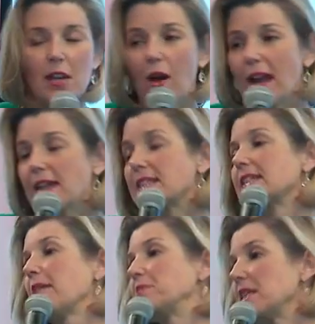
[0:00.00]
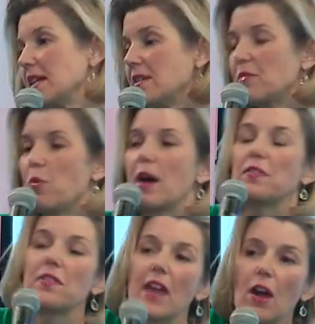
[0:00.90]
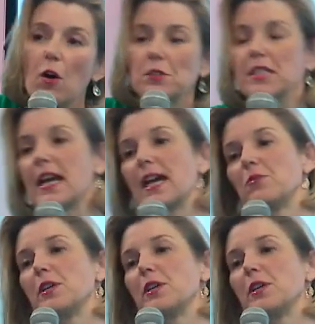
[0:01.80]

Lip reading: I accepted what they all said,